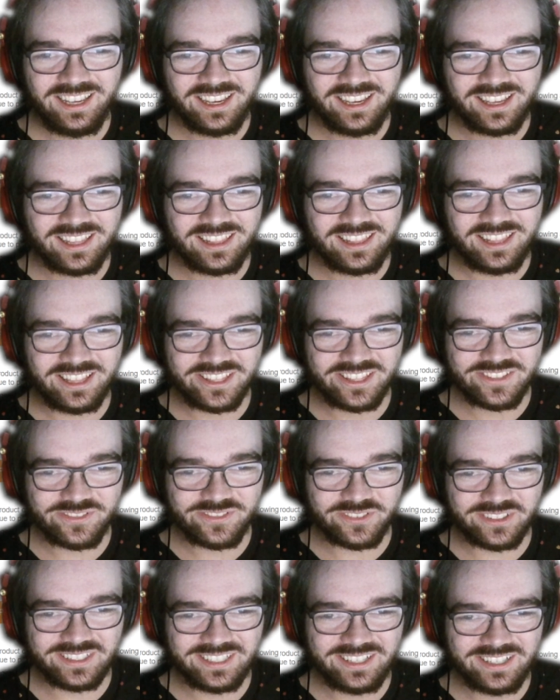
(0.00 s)
That's
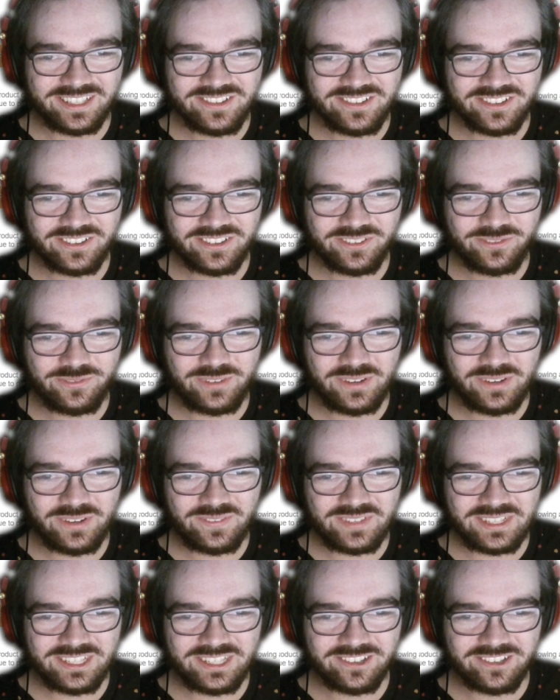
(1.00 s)
450
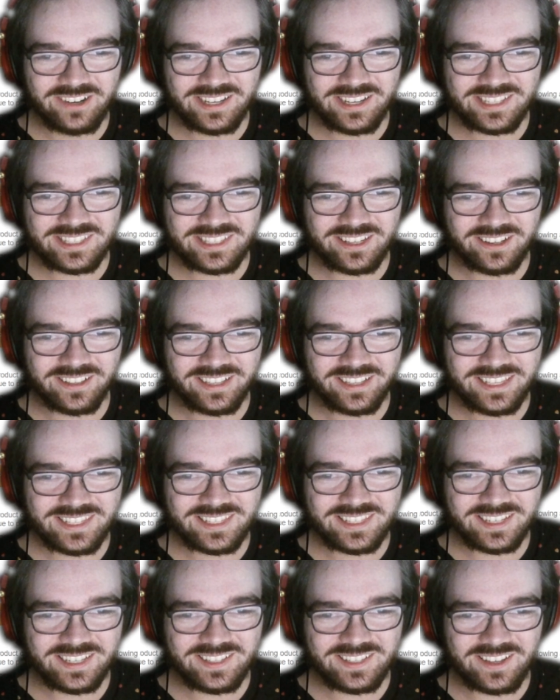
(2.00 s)
US dollars,
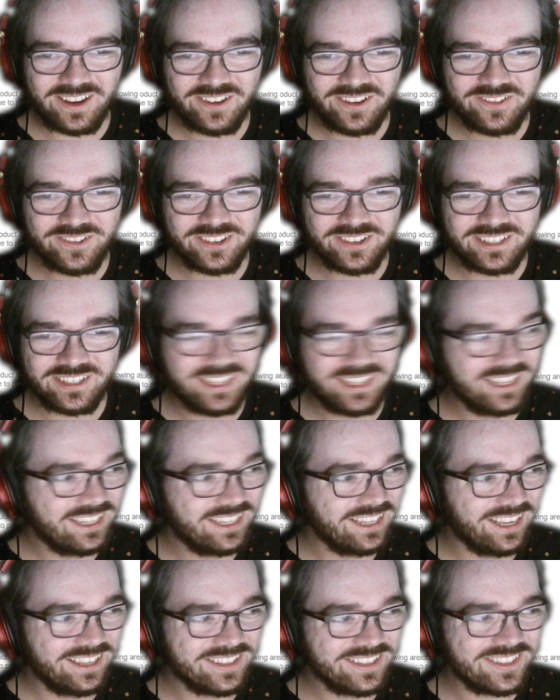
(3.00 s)
600
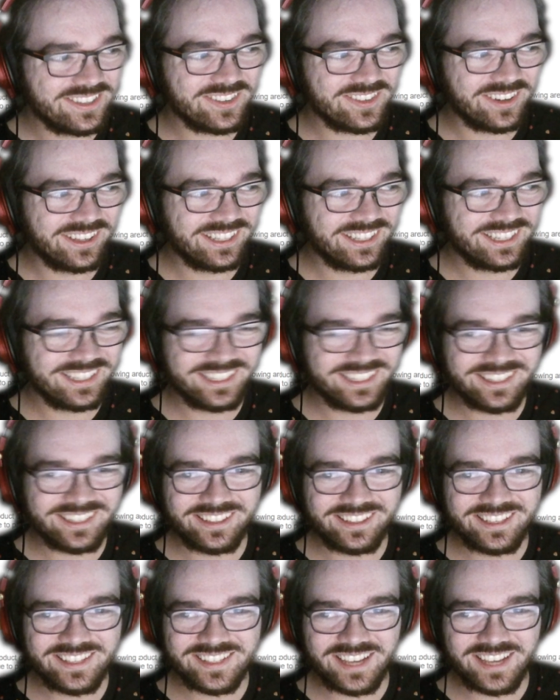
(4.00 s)
Australian
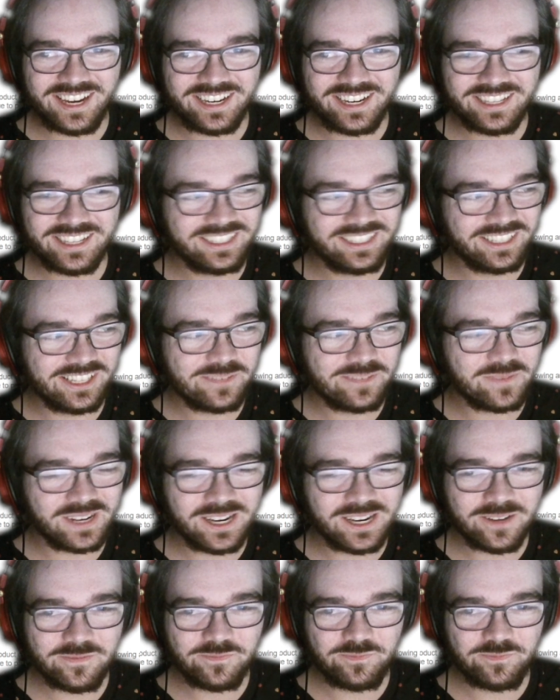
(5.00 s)
dollars. I can nearly
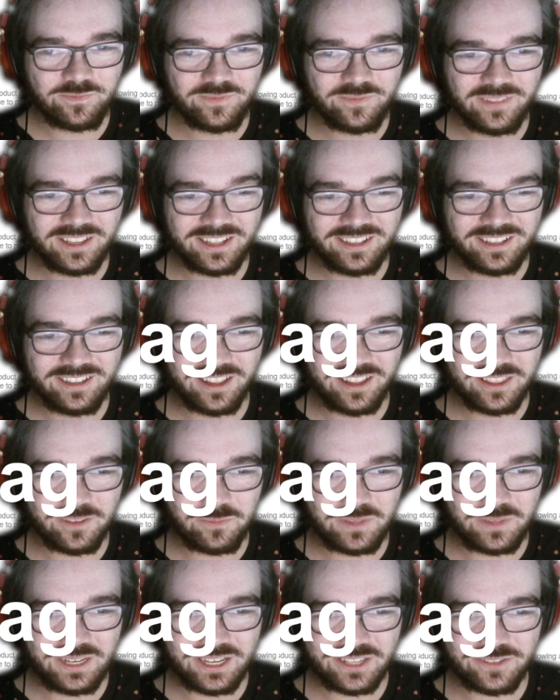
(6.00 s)
buy another
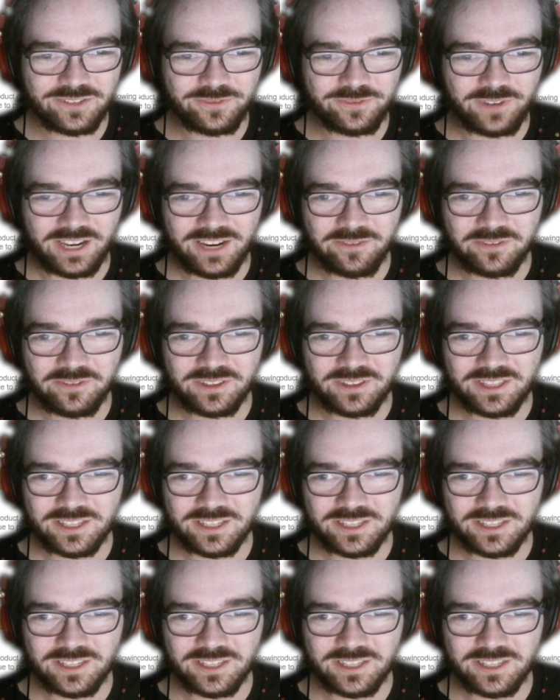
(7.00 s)
PS5 with this